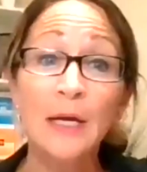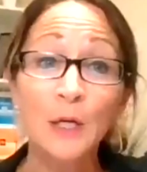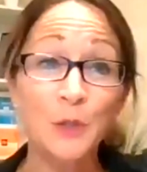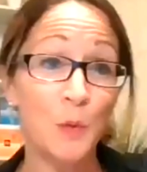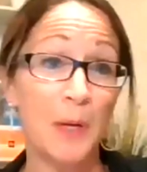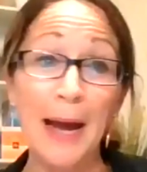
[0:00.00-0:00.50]

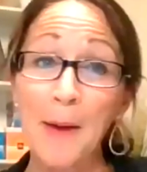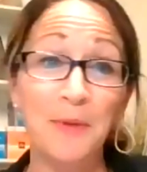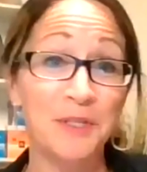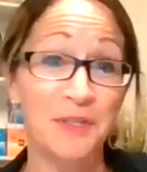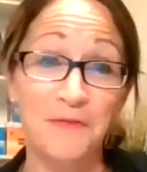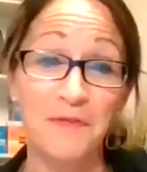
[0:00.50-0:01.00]
to
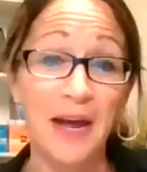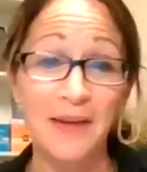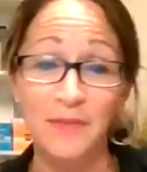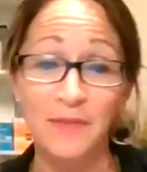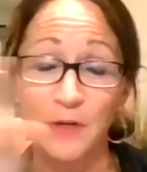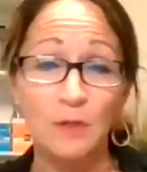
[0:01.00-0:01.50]
accomplish in 5
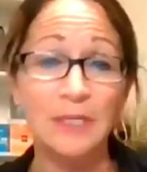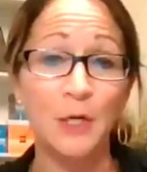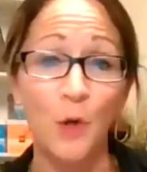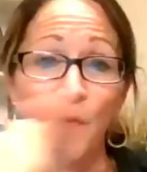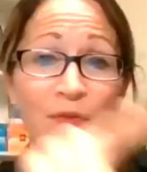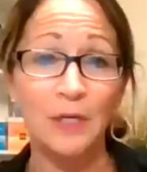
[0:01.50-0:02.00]
years, I
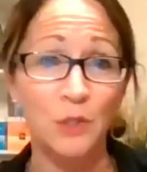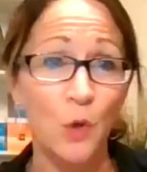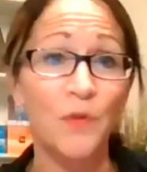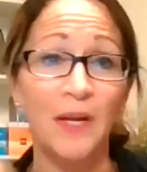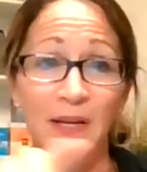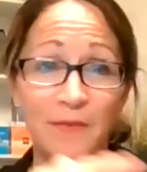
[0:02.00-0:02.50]
know if I
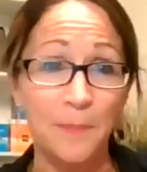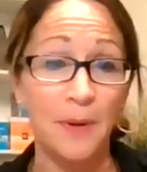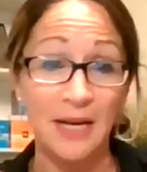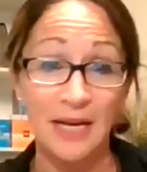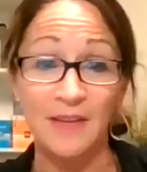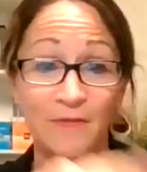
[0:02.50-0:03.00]
told any of
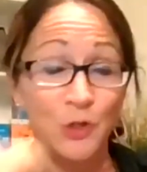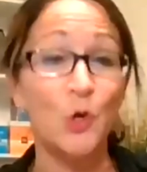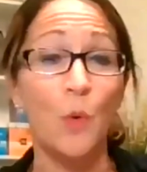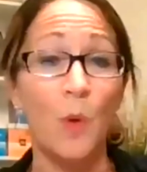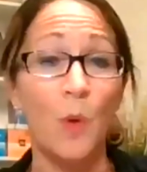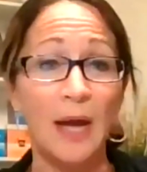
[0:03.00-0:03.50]

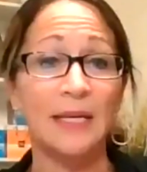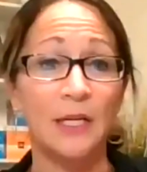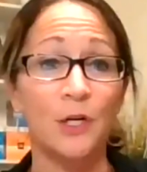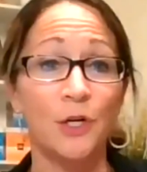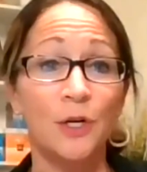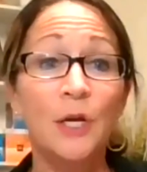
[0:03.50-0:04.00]
you on
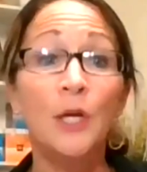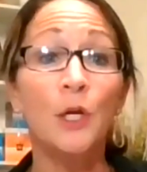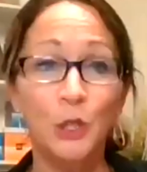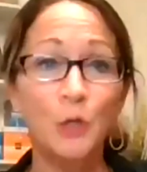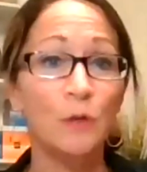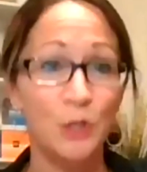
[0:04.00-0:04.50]
here,
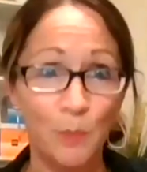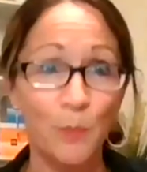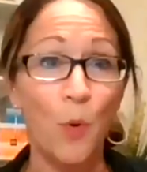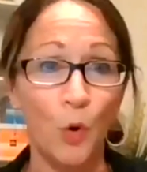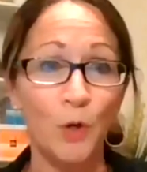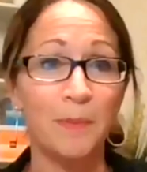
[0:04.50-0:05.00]
you would
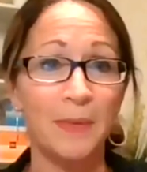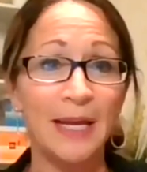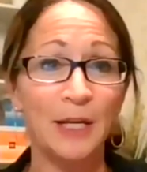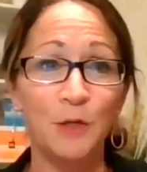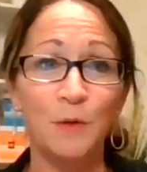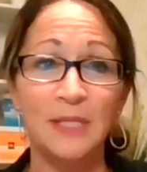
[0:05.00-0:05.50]
support me and
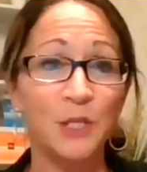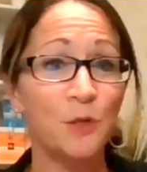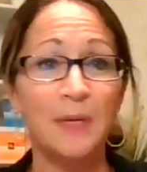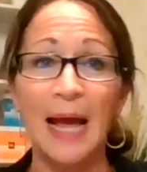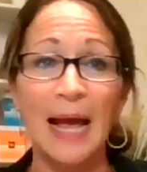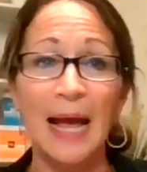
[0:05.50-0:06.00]
you would say, you
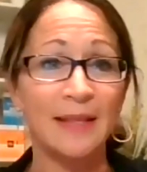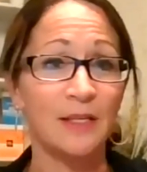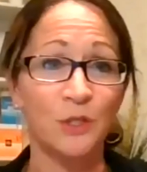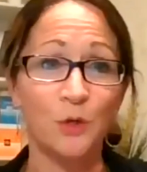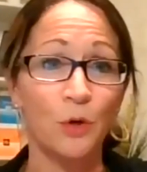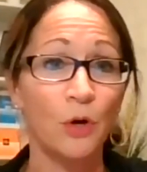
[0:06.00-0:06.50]
got this,
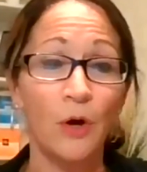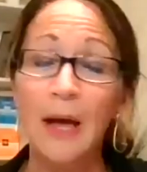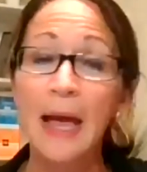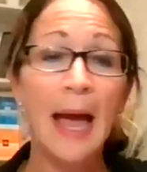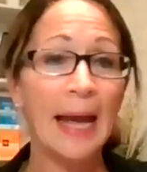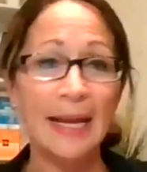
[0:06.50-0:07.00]
girl.
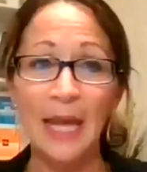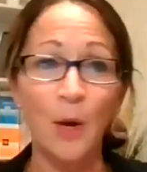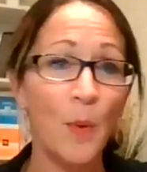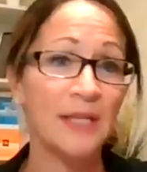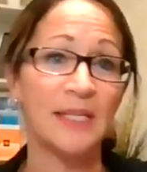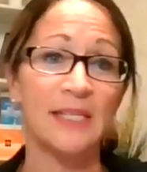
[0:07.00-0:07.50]
I can't
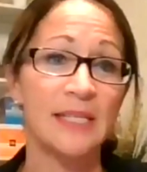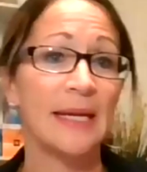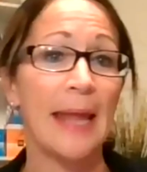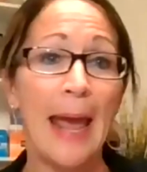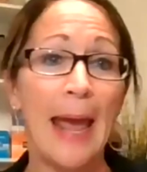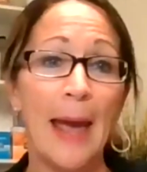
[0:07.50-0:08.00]
wait to see it
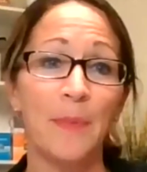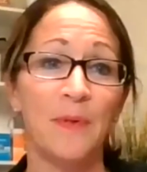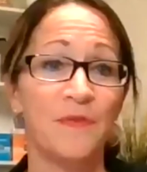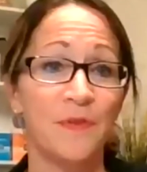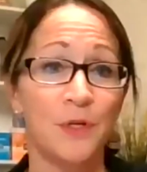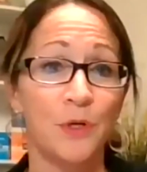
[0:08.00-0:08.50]
happen
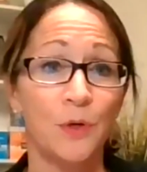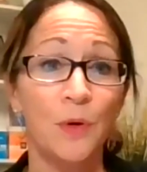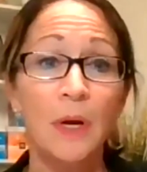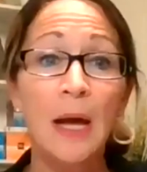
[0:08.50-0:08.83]
for you.